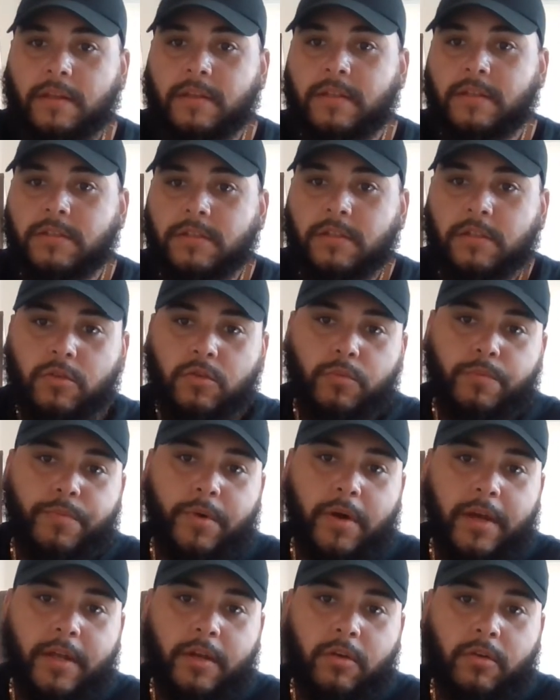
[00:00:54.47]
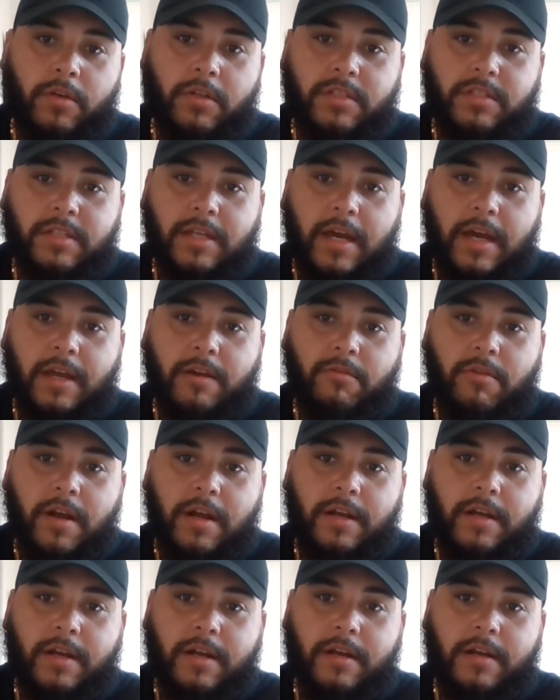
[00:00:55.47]
There's a little button on the side
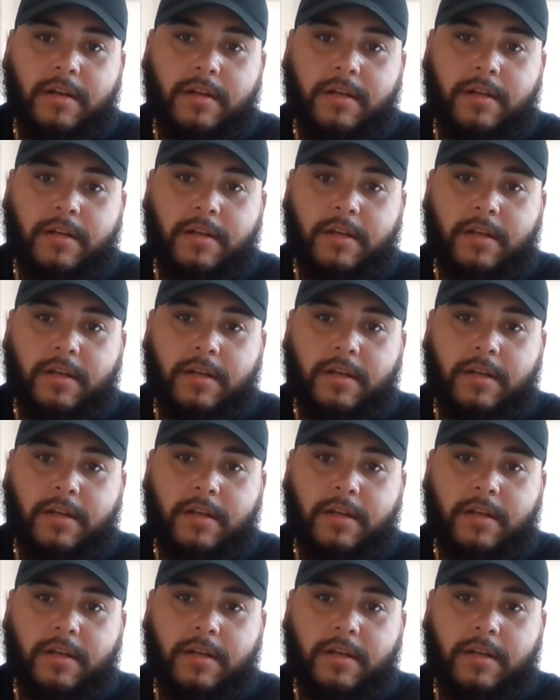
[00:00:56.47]
right here.